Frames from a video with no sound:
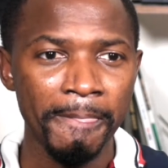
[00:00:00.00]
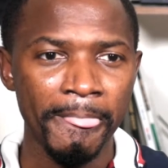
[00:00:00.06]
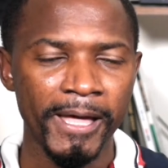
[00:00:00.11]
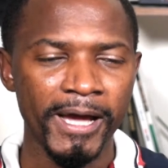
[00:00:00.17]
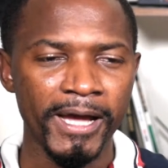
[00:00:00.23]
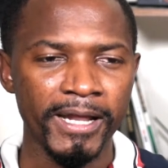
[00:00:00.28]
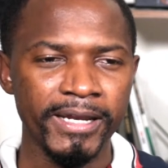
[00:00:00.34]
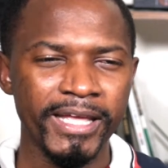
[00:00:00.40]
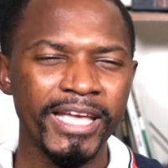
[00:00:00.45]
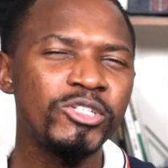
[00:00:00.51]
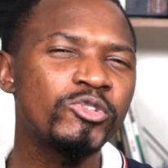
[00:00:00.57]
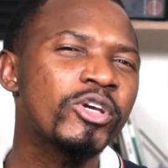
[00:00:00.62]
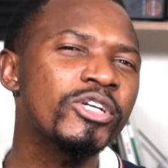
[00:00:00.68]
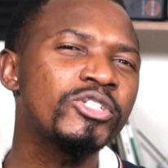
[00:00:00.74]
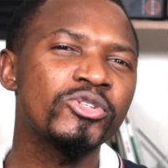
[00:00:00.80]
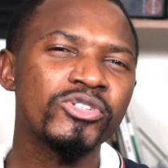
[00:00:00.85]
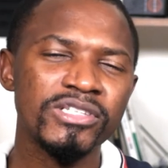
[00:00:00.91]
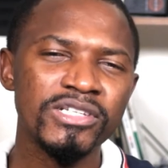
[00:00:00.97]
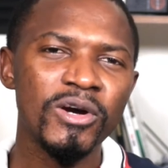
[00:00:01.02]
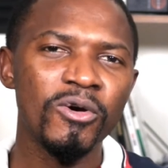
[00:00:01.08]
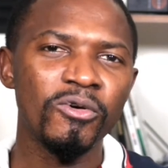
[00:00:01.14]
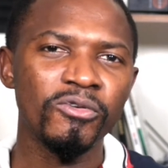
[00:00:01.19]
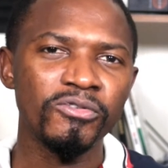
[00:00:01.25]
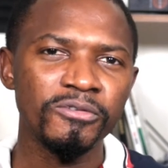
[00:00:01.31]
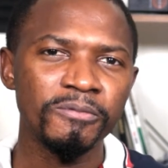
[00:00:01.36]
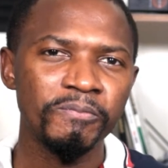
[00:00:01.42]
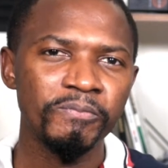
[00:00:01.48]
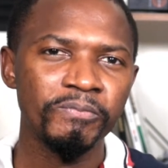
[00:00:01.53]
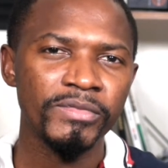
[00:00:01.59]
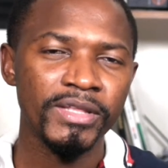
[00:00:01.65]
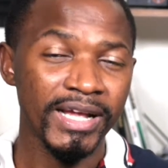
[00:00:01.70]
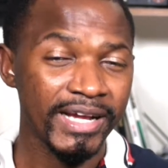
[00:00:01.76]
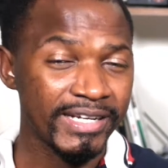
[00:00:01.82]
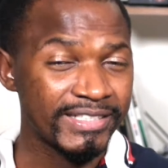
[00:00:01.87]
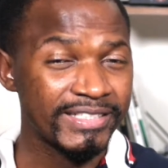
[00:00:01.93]
And educate yourself.
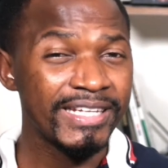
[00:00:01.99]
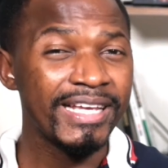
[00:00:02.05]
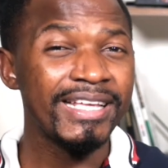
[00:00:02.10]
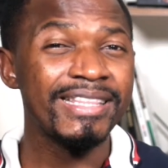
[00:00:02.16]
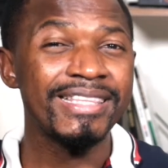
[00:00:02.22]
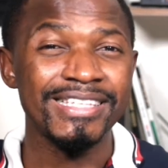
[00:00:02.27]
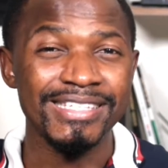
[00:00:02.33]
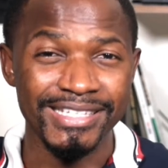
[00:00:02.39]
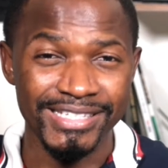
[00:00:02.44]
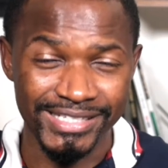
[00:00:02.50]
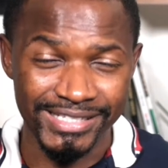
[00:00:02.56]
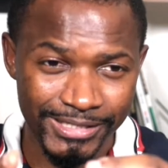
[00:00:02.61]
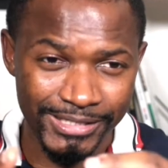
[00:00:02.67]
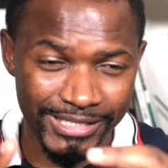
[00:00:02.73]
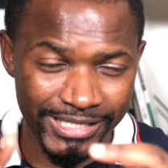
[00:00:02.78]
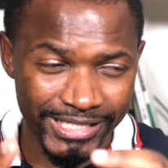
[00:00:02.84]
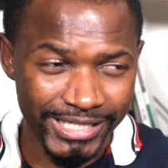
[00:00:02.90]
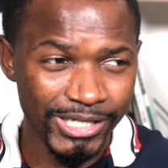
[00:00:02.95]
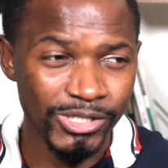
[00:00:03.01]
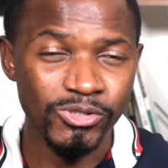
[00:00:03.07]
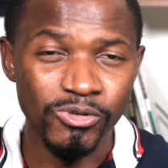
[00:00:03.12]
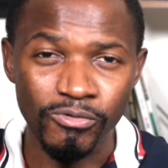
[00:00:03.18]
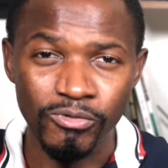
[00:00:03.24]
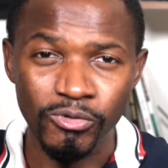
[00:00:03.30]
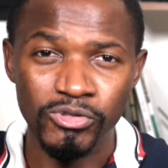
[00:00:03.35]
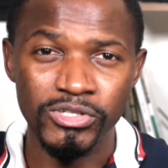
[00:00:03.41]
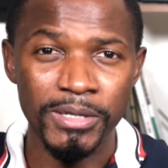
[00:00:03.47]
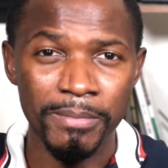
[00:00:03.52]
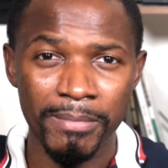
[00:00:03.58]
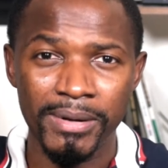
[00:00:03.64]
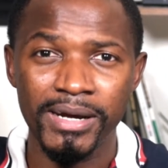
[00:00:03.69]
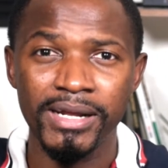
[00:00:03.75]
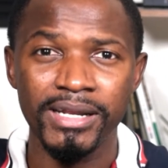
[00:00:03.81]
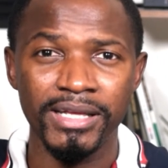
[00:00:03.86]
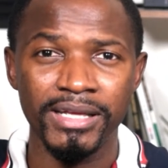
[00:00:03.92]
Like I said, there's a chance of losing
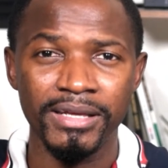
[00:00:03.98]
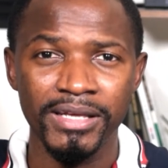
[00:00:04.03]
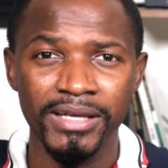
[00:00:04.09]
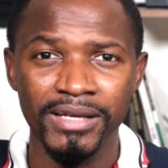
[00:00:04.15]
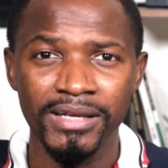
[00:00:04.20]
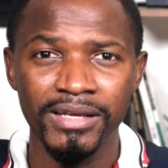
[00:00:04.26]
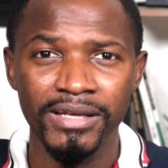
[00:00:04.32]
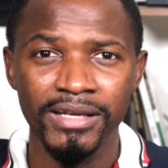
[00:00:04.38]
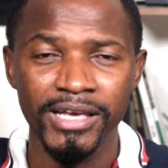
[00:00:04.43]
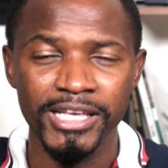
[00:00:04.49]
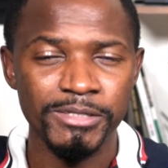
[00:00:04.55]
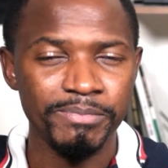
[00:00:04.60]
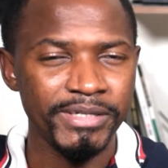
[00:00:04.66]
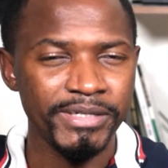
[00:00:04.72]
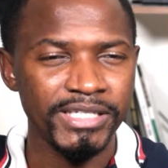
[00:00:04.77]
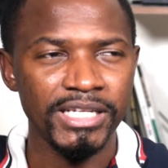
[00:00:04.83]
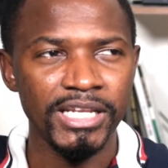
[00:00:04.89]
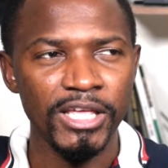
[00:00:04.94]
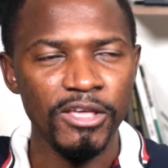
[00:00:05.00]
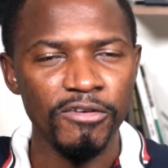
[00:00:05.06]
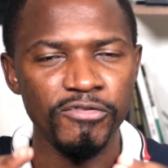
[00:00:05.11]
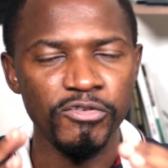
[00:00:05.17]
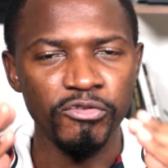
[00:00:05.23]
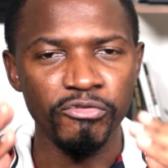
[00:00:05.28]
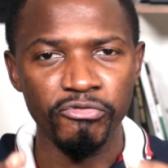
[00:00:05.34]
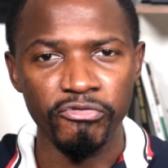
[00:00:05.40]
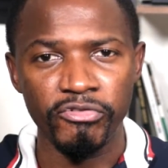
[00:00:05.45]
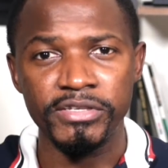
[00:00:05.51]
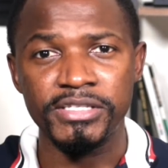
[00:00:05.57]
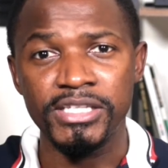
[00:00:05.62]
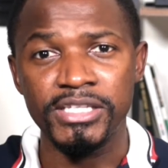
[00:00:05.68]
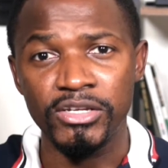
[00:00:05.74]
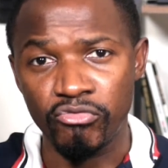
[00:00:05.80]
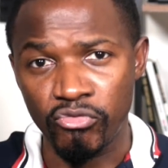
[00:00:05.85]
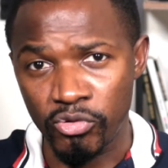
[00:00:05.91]
money, especially if you invest
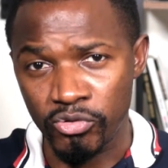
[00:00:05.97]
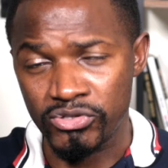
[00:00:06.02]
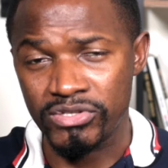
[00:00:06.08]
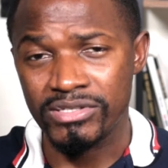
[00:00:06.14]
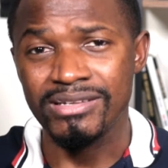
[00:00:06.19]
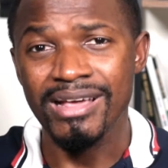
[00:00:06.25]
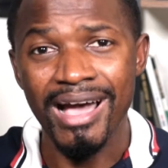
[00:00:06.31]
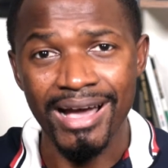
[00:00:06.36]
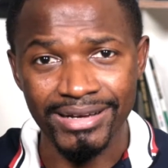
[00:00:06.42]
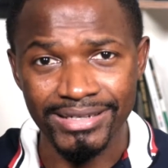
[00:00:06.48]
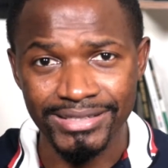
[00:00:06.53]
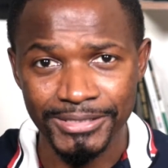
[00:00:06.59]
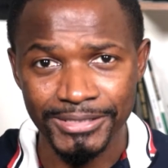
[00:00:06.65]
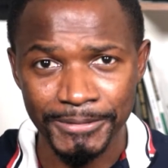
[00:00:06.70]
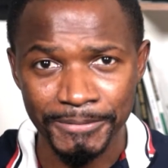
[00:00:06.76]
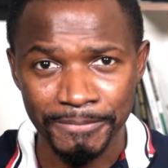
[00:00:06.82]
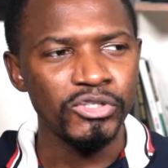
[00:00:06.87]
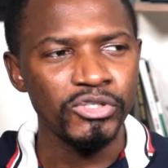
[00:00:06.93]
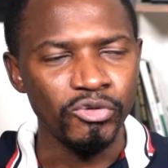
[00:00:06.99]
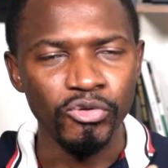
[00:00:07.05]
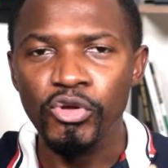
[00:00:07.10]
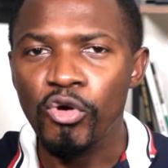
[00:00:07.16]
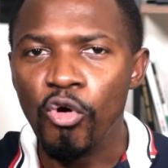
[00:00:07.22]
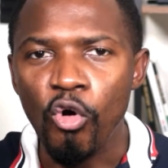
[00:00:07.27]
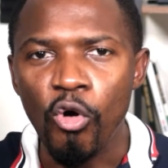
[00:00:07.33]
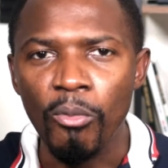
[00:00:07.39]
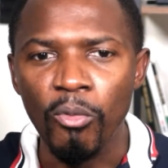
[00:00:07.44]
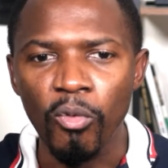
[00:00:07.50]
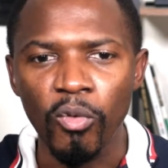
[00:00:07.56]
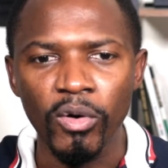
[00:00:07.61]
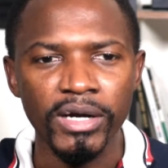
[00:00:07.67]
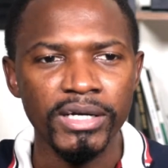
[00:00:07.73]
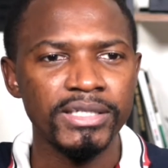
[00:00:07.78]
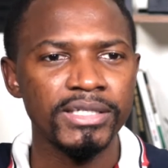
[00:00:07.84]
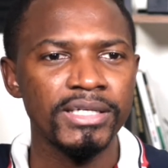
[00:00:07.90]
in the wrong stock. Do your
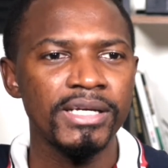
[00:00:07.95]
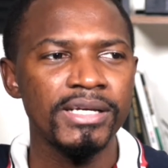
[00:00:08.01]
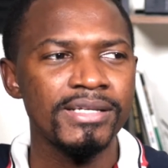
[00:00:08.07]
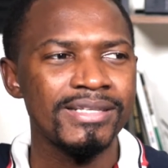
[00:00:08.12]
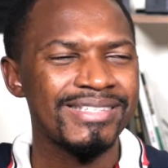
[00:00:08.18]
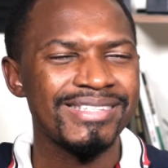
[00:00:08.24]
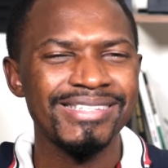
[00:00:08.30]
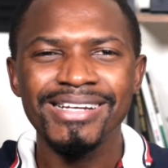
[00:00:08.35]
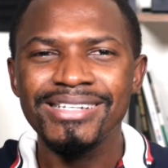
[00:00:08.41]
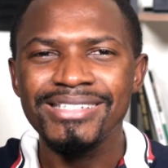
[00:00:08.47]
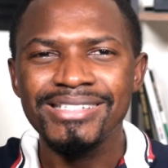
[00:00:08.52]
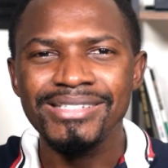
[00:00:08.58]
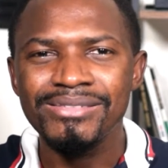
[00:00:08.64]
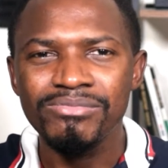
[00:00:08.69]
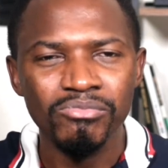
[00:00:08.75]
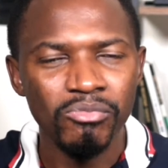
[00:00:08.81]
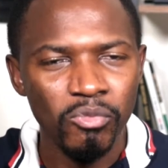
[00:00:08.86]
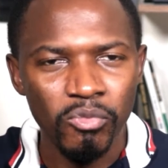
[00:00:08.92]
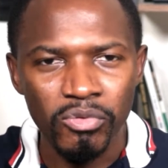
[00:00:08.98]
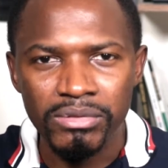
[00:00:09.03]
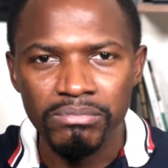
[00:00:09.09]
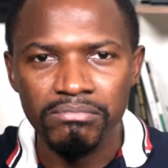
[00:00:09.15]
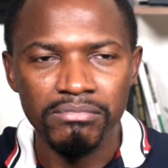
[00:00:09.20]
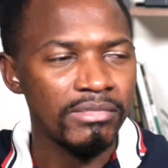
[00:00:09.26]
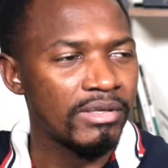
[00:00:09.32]
homework. Start with,